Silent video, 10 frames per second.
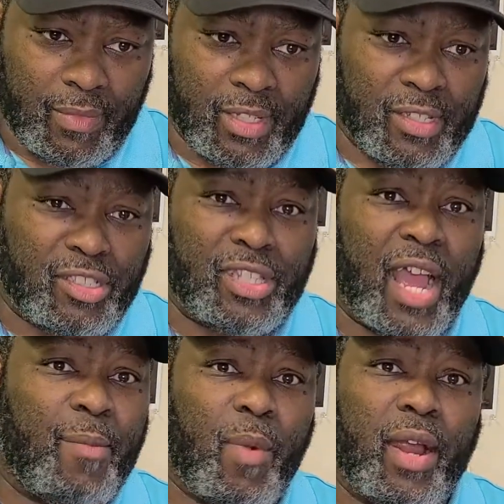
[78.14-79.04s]
The
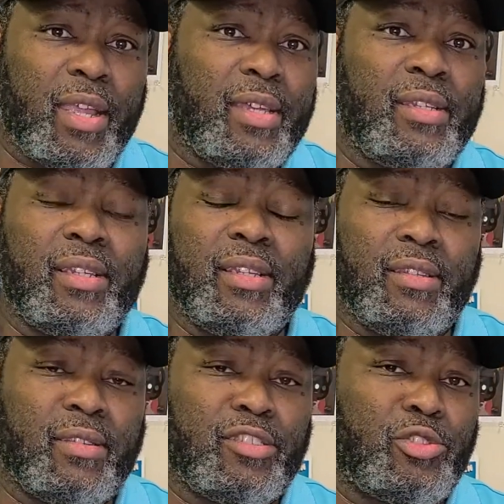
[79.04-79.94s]
stock market
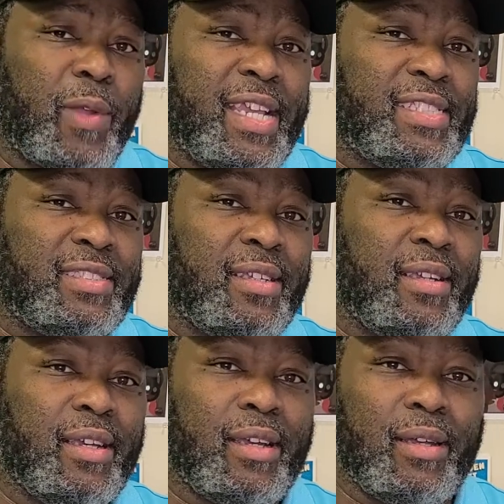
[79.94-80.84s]
trades
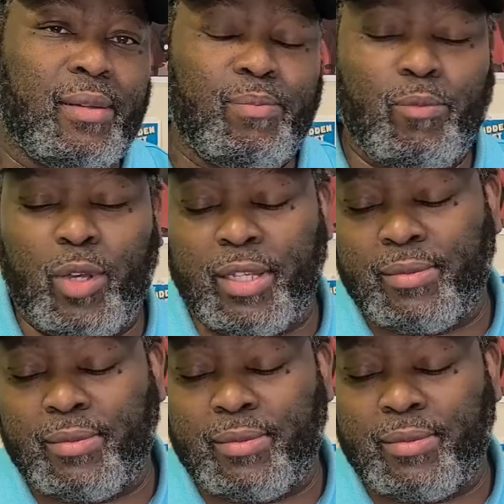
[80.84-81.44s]
what,